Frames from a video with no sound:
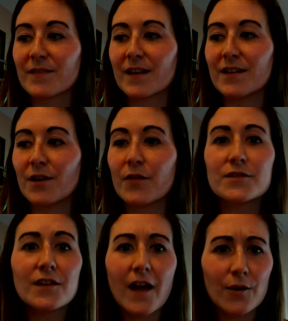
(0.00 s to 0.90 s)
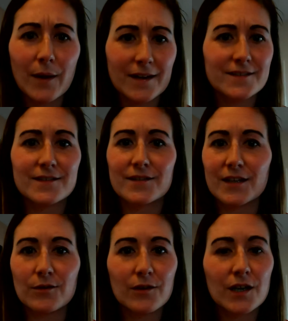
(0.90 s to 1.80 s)
There's a lot of ways that
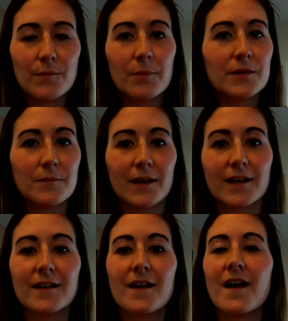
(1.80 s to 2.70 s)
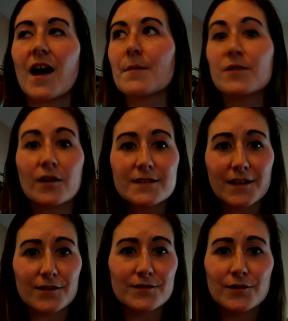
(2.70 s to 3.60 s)
you can come up with the money. Yard
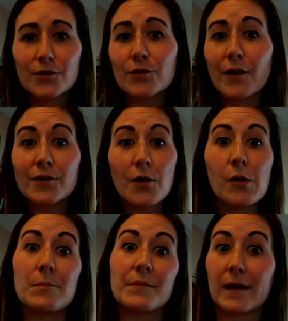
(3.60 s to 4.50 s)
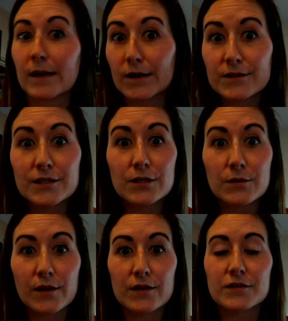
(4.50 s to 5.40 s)
sales. Look around your home. I guarantee you
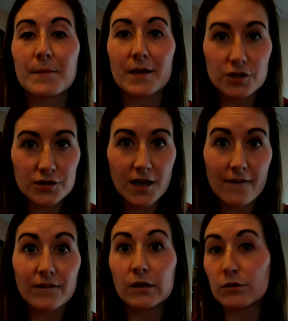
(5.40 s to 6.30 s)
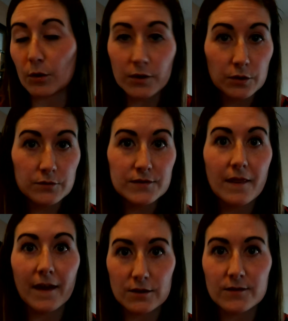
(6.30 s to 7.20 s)
there's a bunch of stuff you don't use
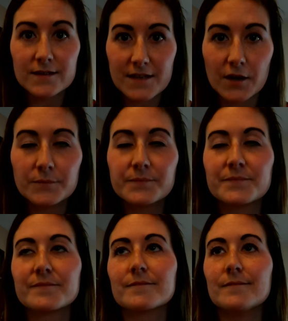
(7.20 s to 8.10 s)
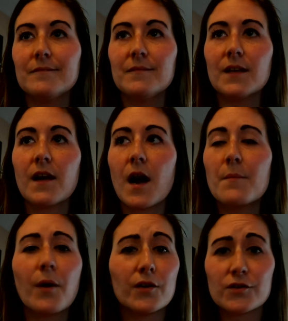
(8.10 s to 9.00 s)
that you can sell.
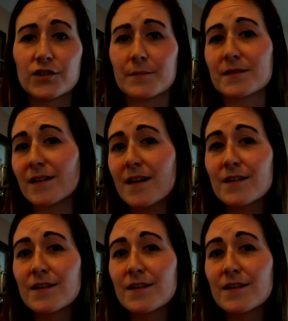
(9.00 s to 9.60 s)
Partnerships.